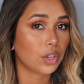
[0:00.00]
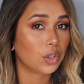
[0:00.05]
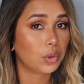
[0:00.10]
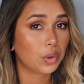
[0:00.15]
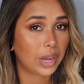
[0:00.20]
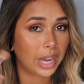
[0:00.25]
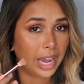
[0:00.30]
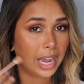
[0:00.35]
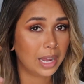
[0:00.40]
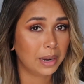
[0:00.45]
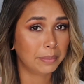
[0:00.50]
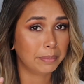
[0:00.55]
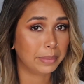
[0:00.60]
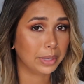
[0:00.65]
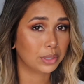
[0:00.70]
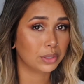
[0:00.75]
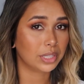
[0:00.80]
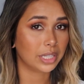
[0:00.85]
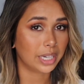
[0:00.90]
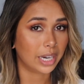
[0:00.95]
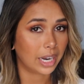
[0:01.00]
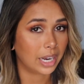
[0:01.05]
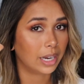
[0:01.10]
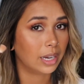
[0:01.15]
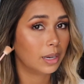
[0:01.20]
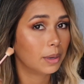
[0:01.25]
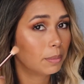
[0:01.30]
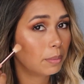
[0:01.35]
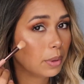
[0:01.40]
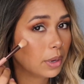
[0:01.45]
You can build it
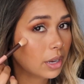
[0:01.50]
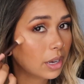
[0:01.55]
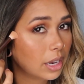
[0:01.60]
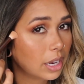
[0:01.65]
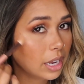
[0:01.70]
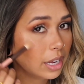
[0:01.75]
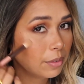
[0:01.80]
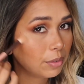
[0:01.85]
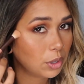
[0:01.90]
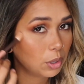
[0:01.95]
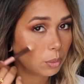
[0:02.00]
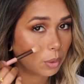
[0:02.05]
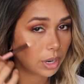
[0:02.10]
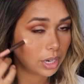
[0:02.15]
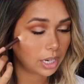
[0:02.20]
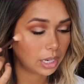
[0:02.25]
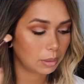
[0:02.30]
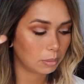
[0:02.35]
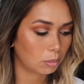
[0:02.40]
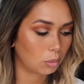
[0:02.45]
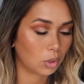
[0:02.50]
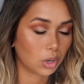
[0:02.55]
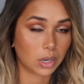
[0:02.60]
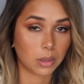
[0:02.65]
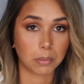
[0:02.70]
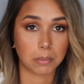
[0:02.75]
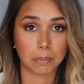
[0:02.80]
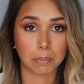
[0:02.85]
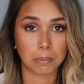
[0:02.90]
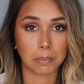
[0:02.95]
up if you want it
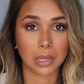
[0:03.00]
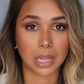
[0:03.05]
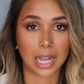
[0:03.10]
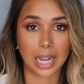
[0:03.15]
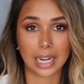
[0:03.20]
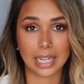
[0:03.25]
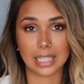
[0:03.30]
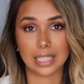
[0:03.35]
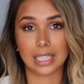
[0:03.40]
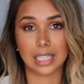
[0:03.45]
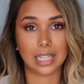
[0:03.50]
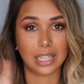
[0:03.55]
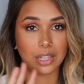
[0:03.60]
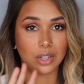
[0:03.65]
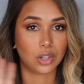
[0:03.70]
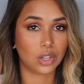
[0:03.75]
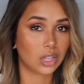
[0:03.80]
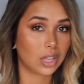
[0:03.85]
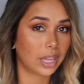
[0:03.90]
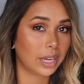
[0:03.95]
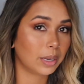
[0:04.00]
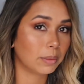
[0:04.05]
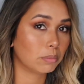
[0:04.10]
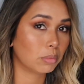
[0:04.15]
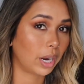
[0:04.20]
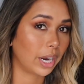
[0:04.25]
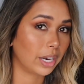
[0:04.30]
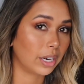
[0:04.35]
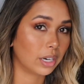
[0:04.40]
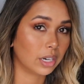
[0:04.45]
more blinding or like
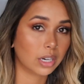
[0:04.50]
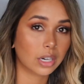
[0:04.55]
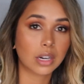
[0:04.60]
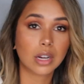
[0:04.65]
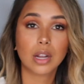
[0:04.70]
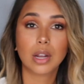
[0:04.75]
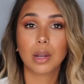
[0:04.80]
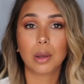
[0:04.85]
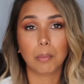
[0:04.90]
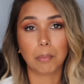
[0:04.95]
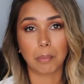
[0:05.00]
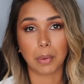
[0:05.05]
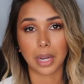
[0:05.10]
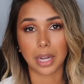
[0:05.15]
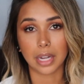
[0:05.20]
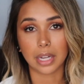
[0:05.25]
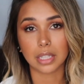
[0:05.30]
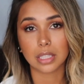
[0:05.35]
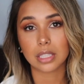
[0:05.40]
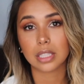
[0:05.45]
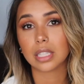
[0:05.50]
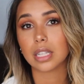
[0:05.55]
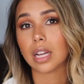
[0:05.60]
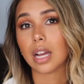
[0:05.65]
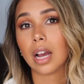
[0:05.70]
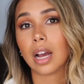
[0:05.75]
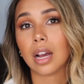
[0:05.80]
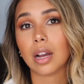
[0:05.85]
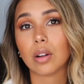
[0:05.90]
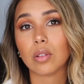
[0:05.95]
brighter, but
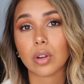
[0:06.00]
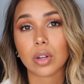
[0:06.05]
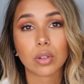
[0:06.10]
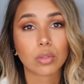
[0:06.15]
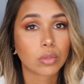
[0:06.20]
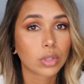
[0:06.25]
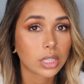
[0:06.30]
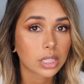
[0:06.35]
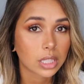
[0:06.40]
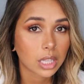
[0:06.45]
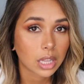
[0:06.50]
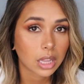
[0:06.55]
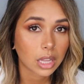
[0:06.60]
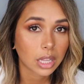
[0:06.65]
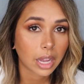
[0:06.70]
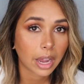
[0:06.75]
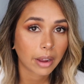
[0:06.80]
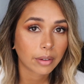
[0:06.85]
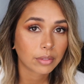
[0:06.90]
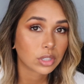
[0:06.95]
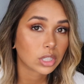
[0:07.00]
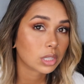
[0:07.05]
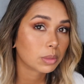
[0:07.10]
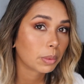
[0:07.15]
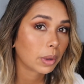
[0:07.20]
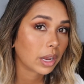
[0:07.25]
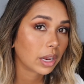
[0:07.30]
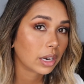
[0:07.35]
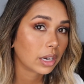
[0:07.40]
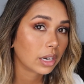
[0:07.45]
recently I've just
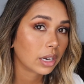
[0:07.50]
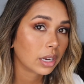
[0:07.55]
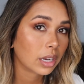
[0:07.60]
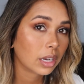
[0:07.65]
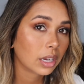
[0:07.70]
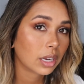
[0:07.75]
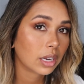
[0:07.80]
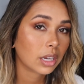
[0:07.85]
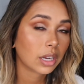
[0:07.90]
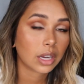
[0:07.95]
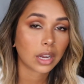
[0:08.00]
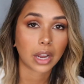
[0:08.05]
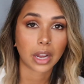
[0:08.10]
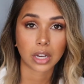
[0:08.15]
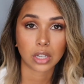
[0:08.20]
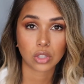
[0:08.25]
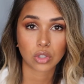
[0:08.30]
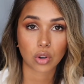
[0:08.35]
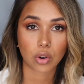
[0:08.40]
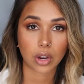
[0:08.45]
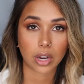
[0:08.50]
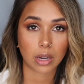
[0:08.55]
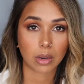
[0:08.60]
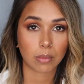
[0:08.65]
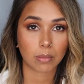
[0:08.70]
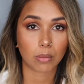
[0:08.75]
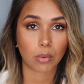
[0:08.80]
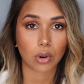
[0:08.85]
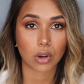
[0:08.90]
been enjoying